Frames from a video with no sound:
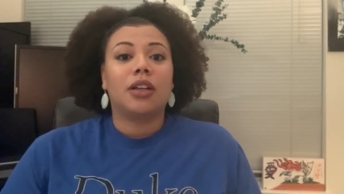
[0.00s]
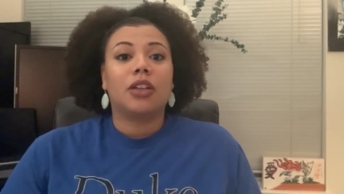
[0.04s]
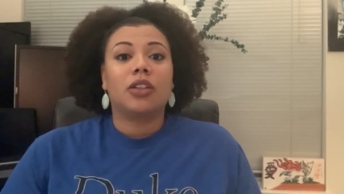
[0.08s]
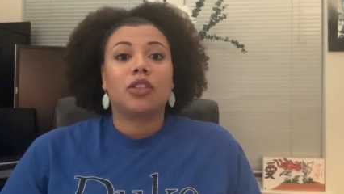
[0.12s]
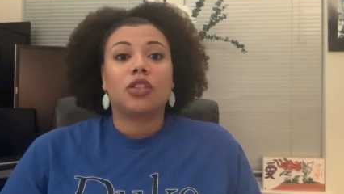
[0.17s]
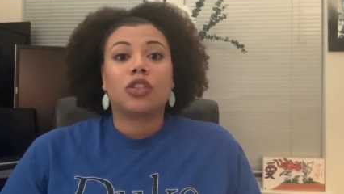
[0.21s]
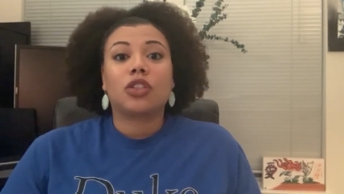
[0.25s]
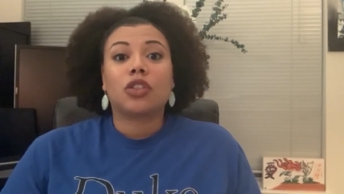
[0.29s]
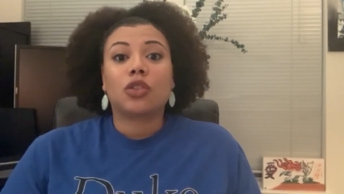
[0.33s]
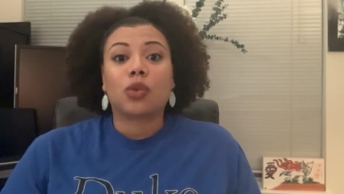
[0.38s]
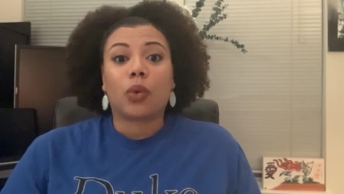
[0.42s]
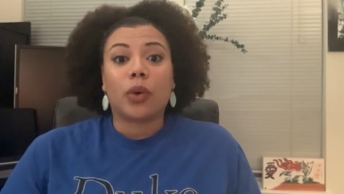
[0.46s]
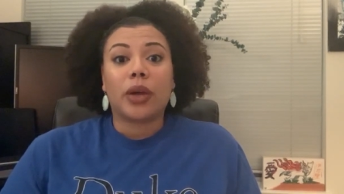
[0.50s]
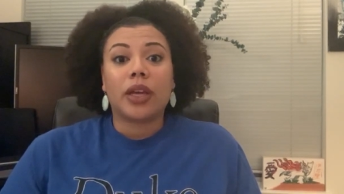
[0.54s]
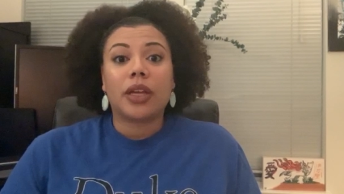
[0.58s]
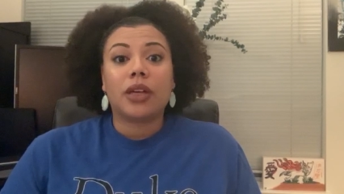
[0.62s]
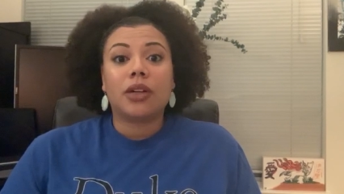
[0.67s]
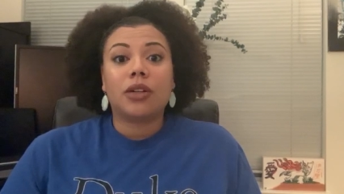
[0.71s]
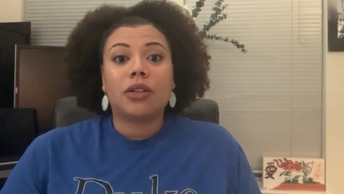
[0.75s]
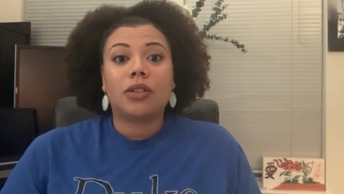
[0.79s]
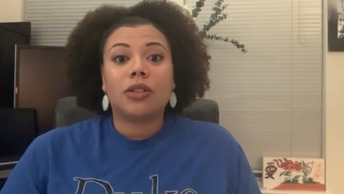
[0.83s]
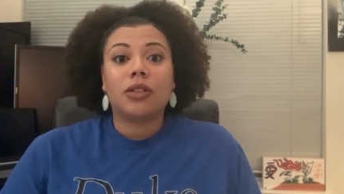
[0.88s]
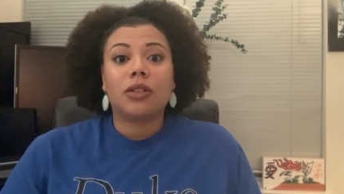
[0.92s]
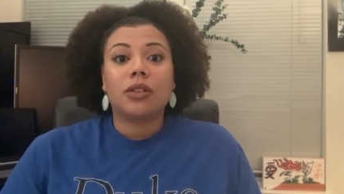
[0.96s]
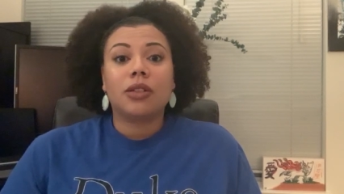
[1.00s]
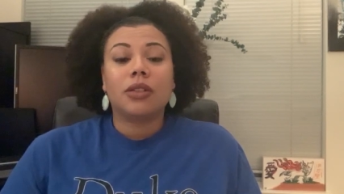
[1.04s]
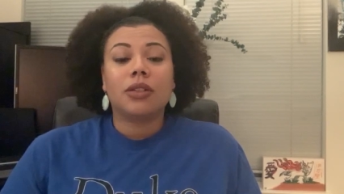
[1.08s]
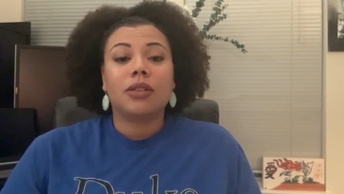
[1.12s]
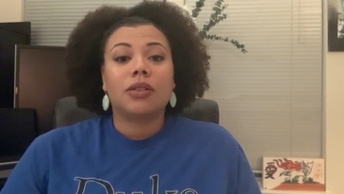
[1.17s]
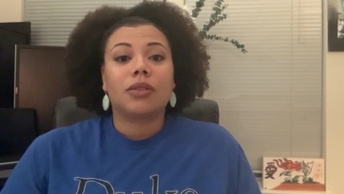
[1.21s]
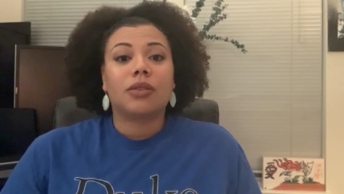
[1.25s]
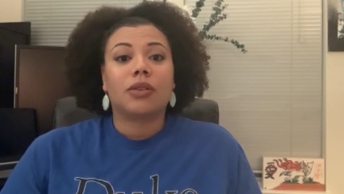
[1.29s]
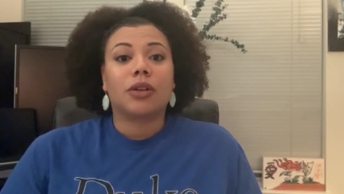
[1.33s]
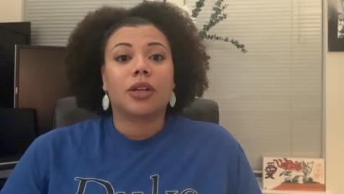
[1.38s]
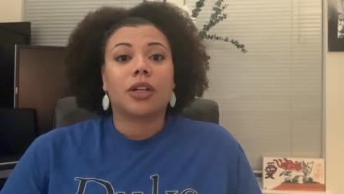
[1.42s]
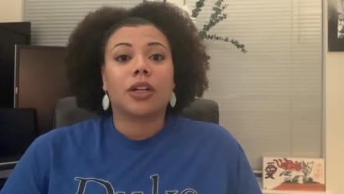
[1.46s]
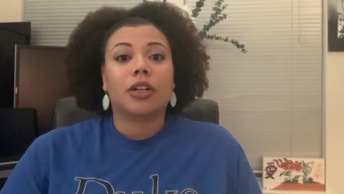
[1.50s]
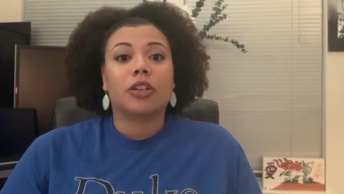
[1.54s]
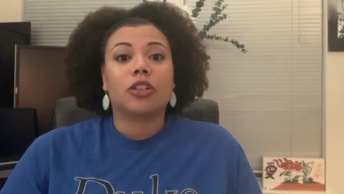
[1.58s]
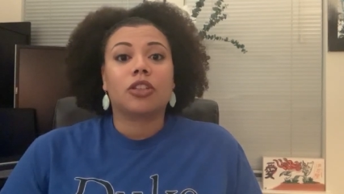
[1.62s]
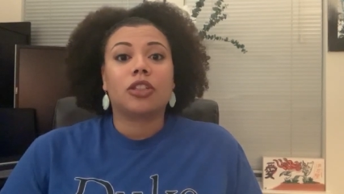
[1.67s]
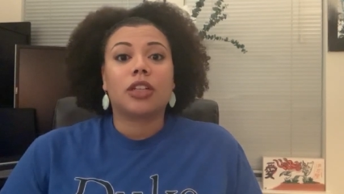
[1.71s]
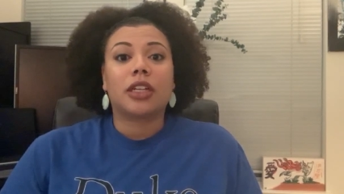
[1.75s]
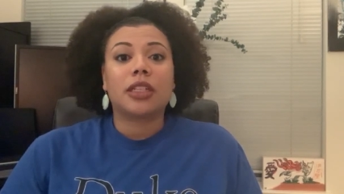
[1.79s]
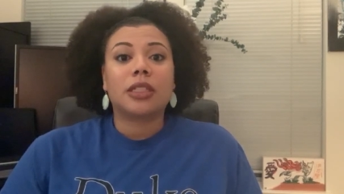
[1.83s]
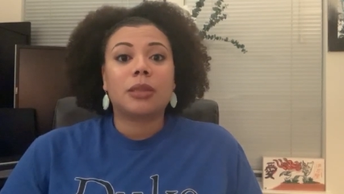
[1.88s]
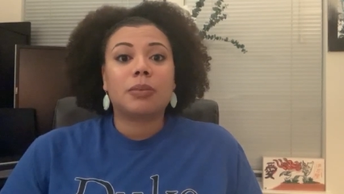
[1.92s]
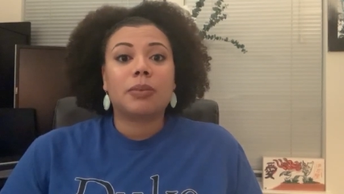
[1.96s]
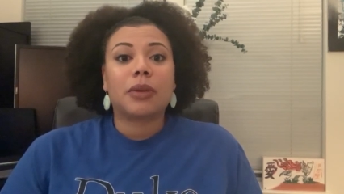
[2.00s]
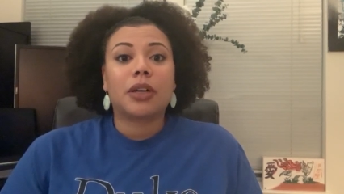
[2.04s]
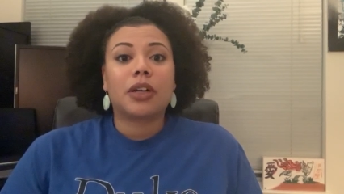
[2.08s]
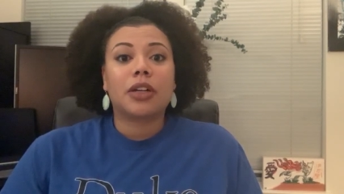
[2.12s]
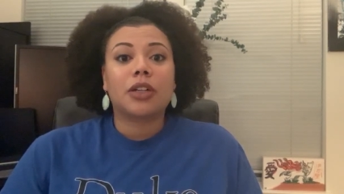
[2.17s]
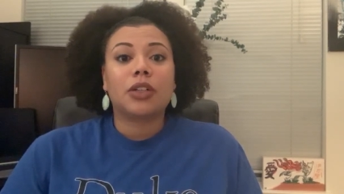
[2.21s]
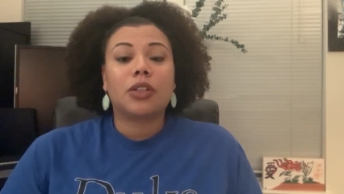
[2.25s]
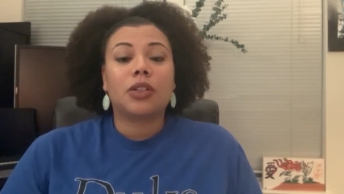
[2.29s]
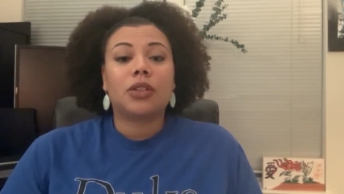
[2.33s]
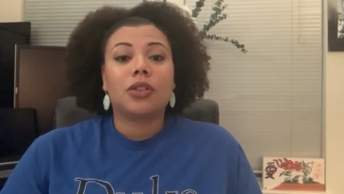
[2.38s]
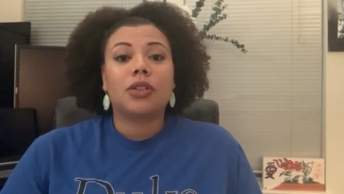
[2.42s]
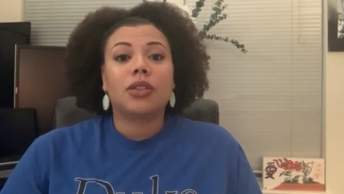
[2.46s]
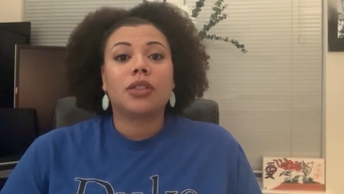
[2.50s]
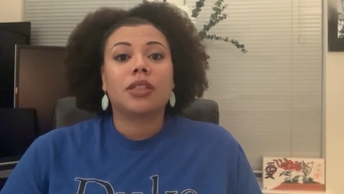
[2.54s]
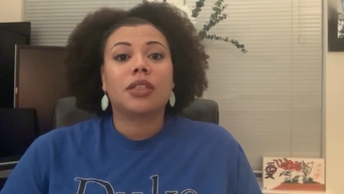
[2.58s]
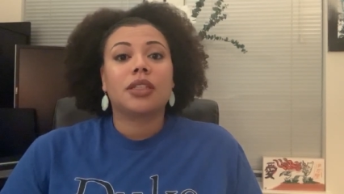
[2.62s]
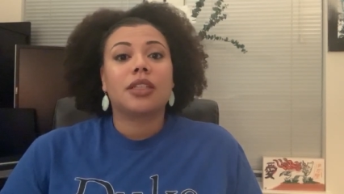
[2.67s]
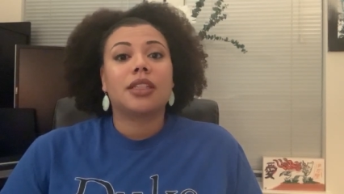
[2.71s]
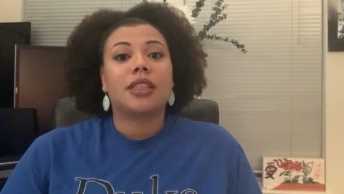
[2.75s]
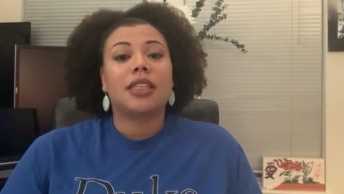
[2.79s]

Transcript: soil or dust particles,